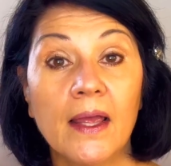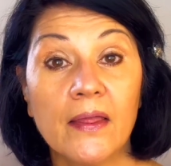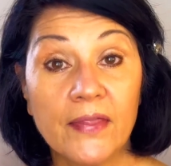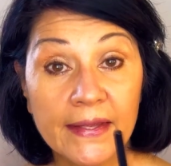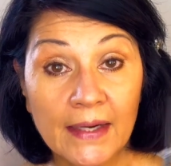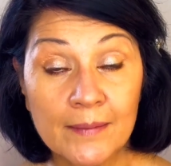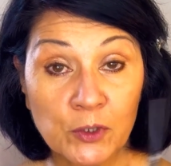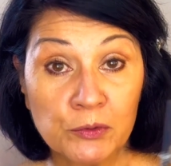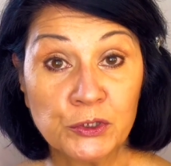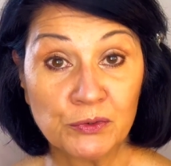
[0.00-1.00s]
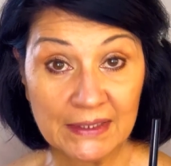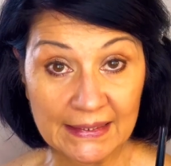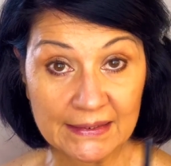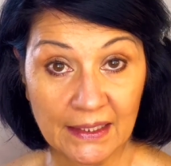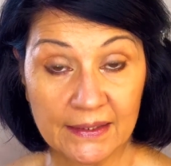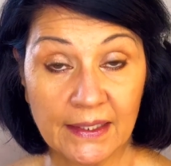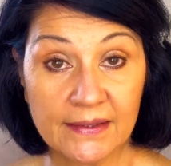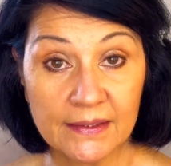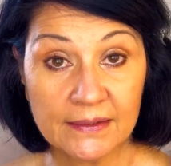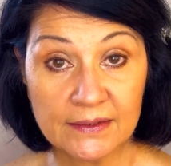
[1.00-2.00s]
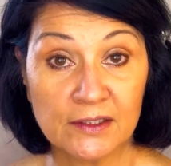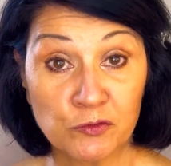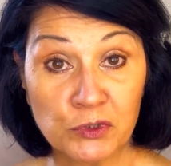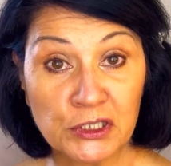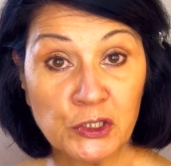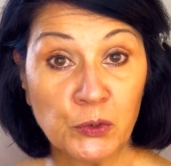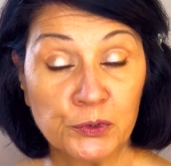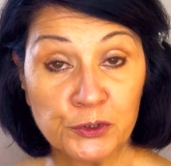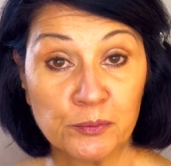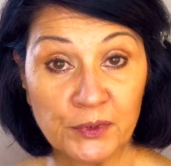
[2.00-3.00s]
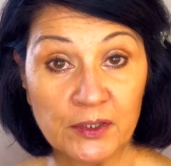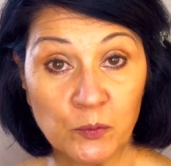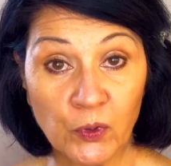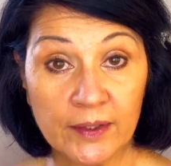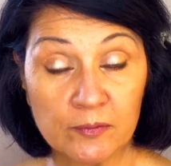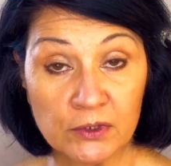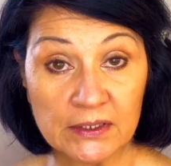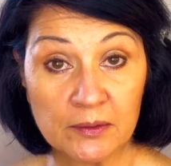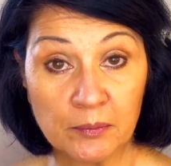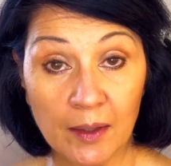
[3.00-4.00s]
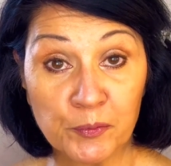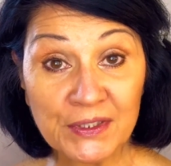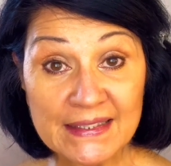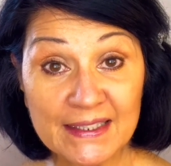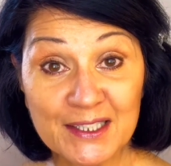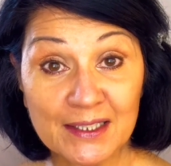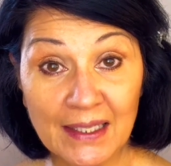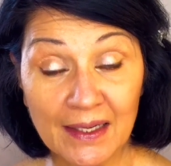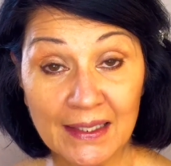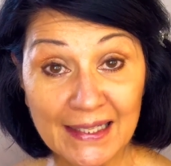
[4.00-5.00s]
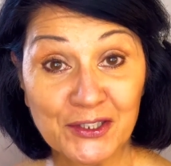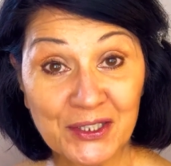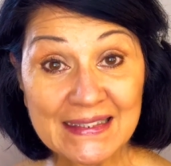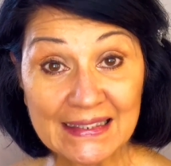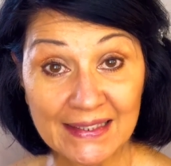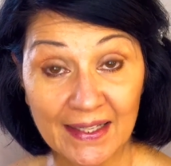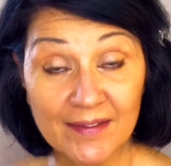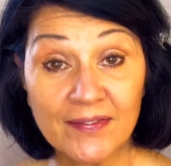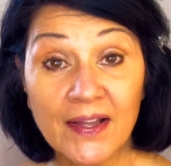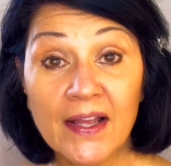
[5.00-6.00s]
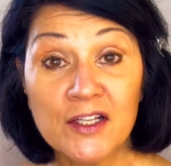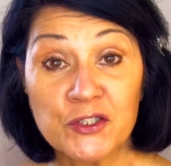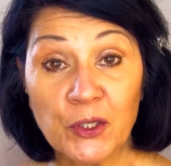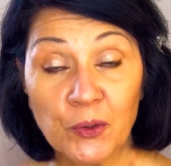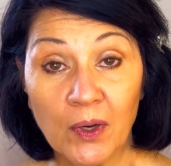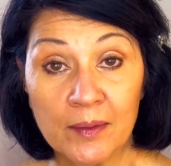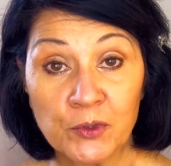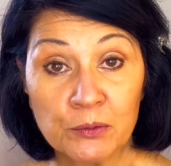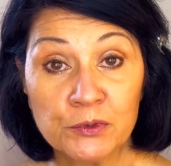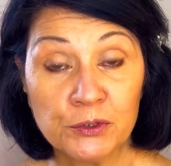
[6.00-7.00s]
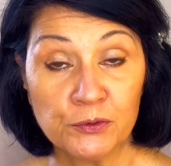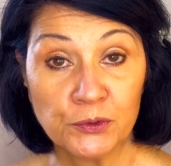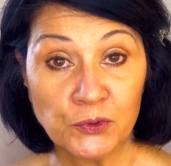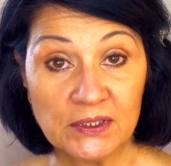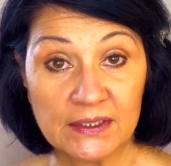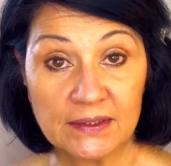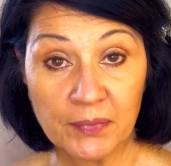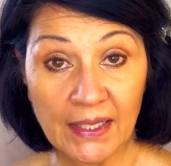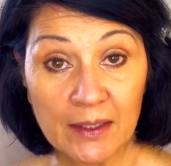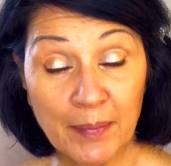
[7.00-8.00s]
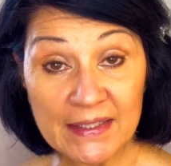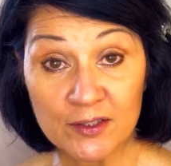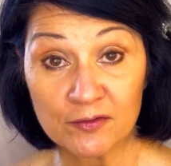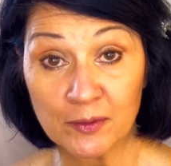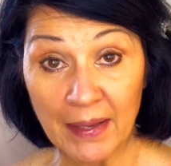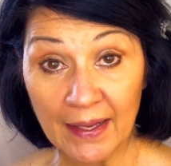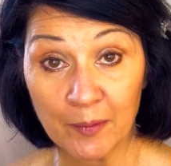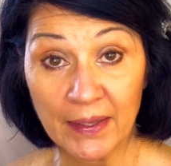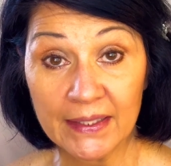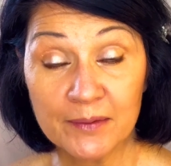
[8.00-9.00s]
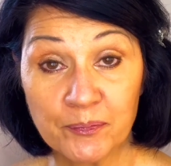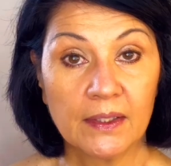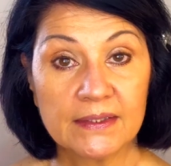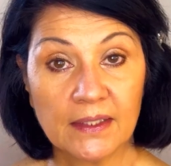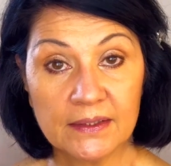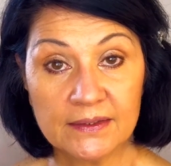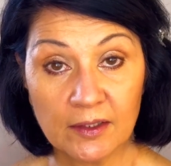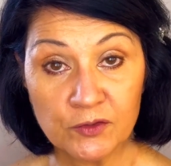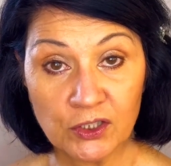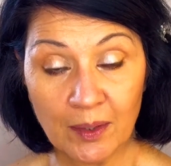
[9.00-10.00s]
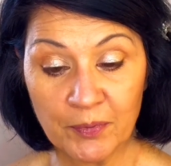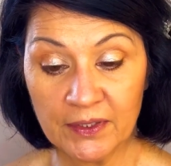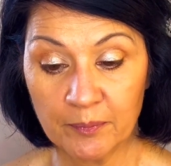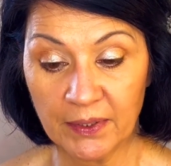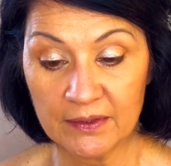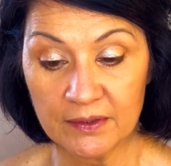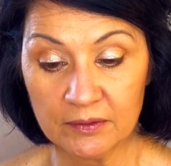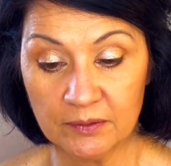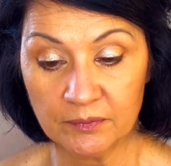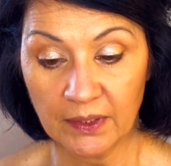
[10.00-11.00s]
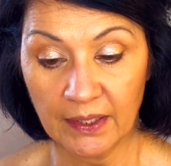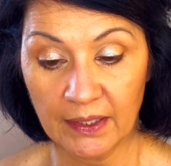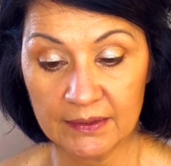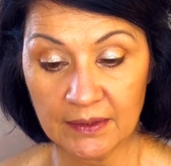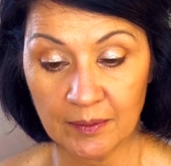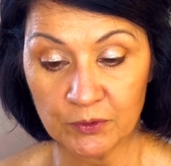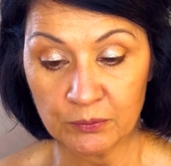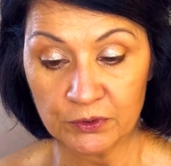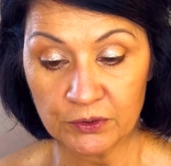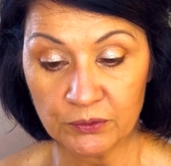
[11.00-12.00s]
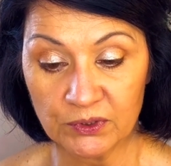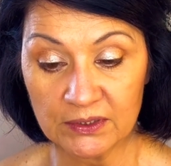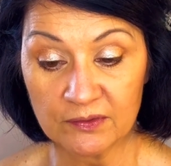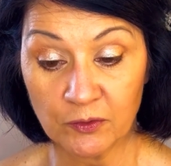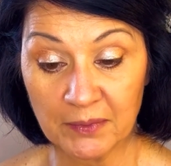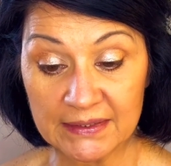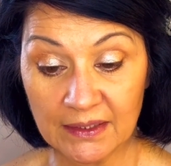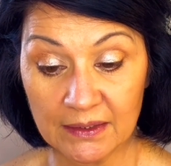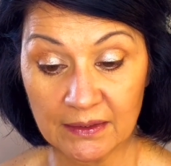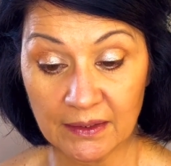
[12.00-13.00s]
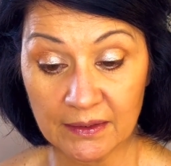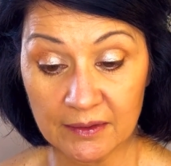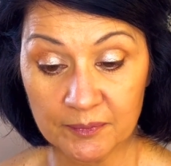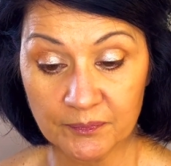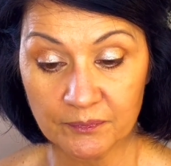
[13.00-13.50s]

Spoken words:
Then I'm going to tightline. I think this is really going to be what really brings this eye look to life. So I'm going to use this black pencil from Almay. It's a self-sharpening pencil, and I'm going to use this for my tightlining.